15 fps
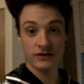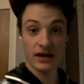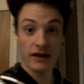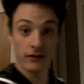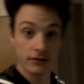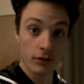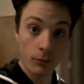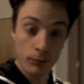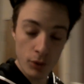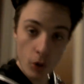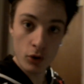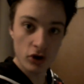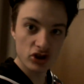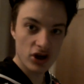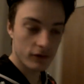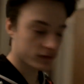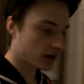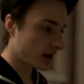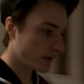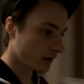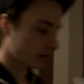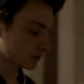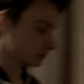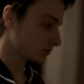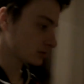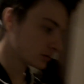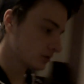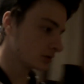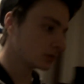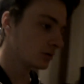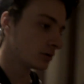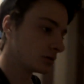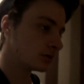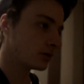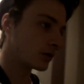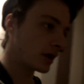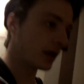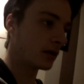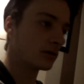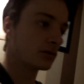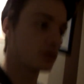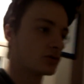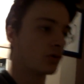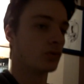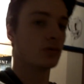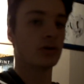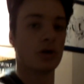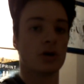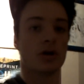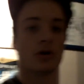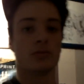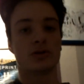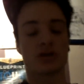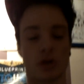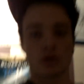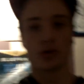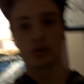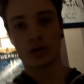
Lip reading: Together now. Pull yourself together. Okay, so we shall go